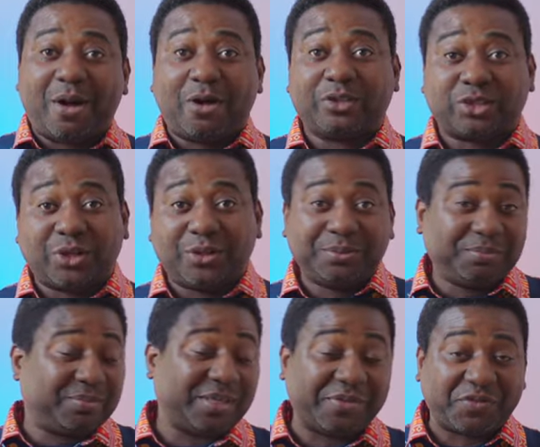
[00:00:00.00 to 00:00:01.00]
Also,
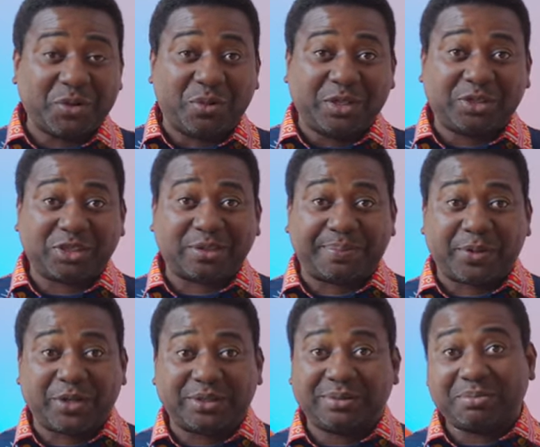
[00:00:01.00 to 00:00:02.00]
if you want to
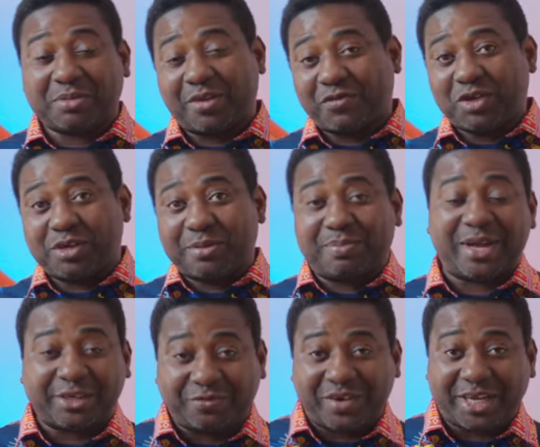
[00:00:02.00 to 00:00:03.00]
support, if you're a
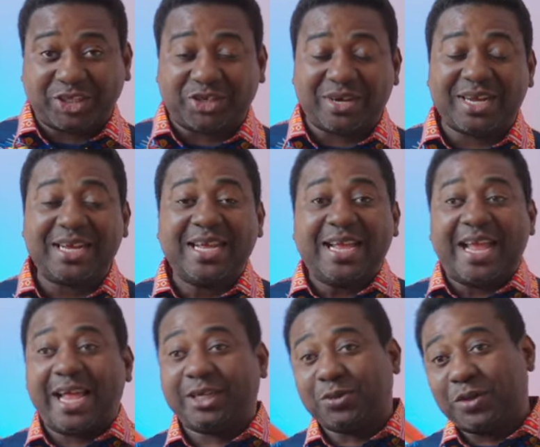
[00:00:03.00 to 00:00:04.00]
manufacturer
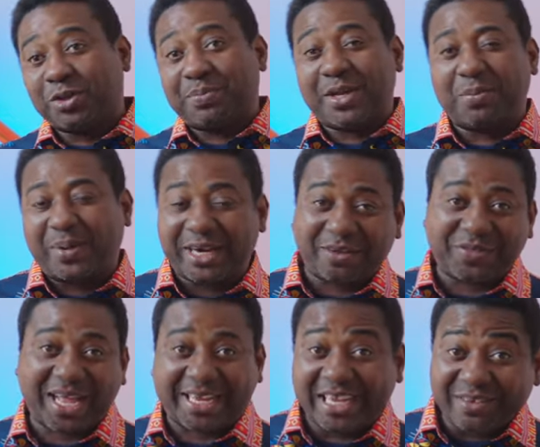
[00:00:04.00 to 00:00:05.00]
and you want to be a part of
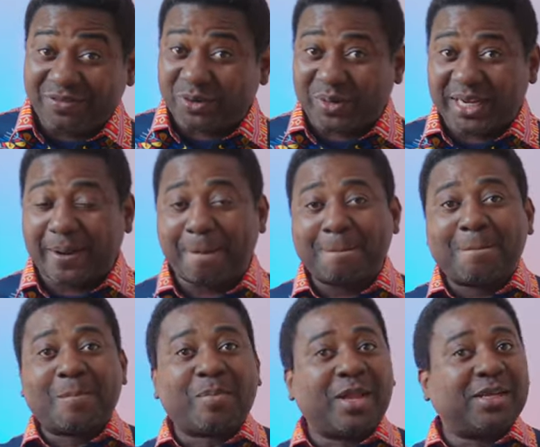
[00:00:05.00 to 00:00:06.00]
that giveaway,
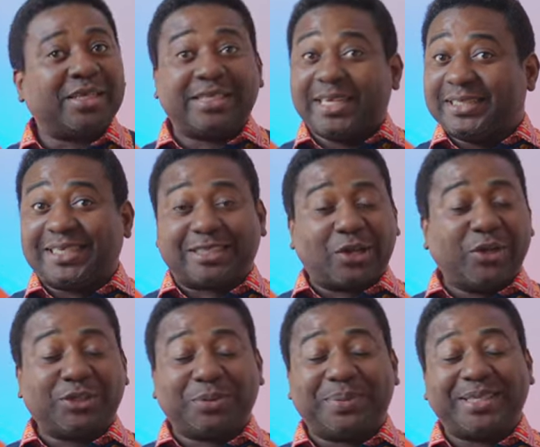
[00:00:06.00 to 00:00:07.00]
this is going
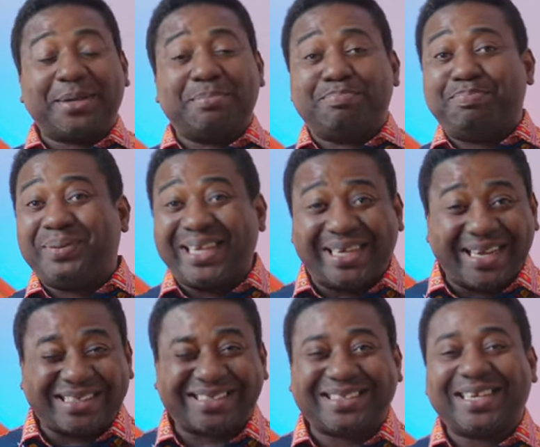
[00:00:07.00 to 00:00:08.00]
to be the
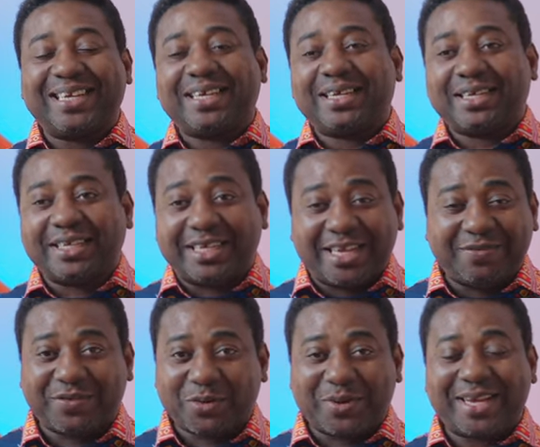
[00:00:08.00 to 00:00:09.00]
biggest
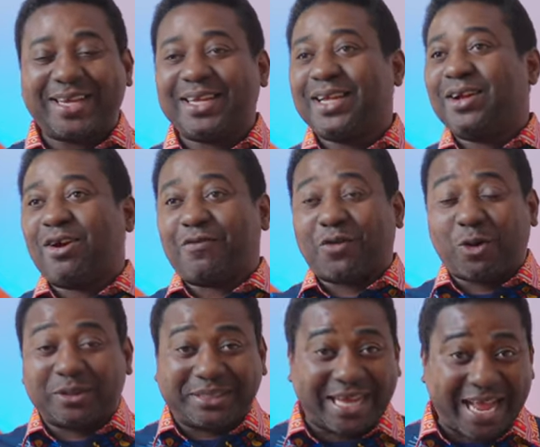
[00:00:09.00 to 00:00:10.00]
giveaway of
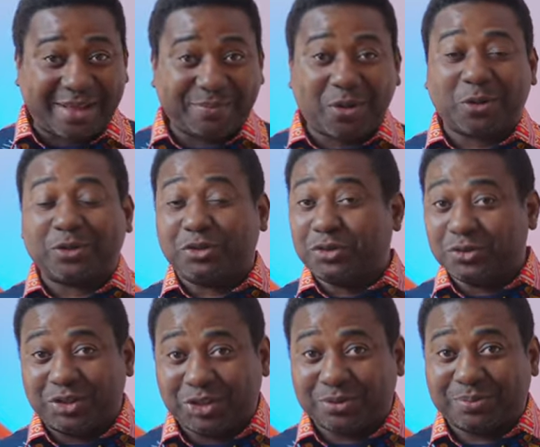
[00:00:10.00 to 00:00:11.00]
all time on
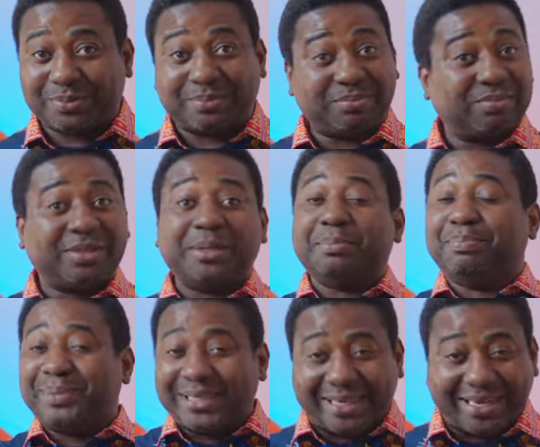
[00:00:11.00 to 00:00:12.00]
YouTube. The
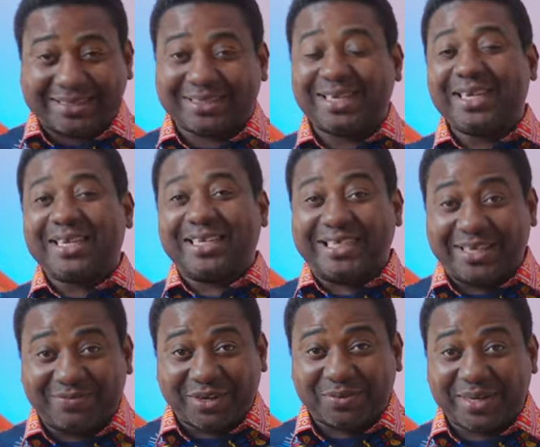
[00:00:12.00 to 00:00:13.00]
biggest
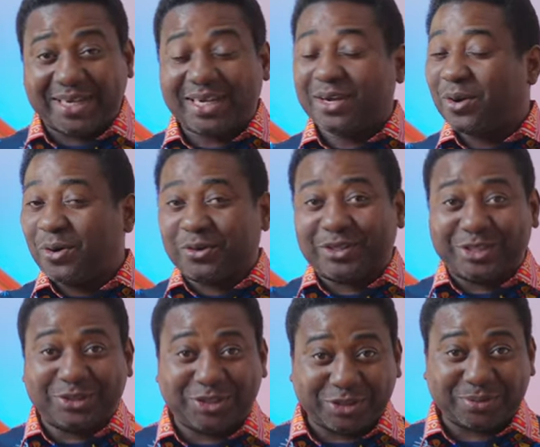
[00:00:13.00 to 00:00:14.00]
giveaway on
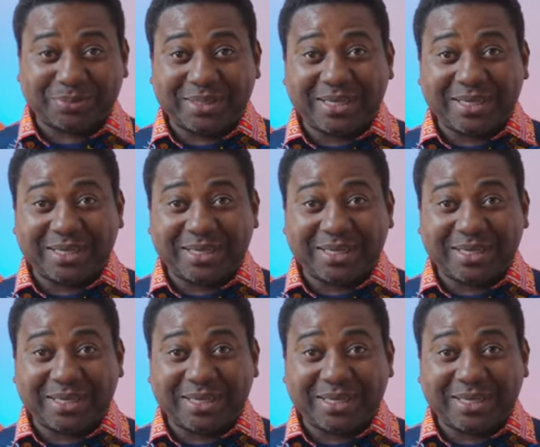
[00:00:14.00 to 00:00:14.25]
YouTube.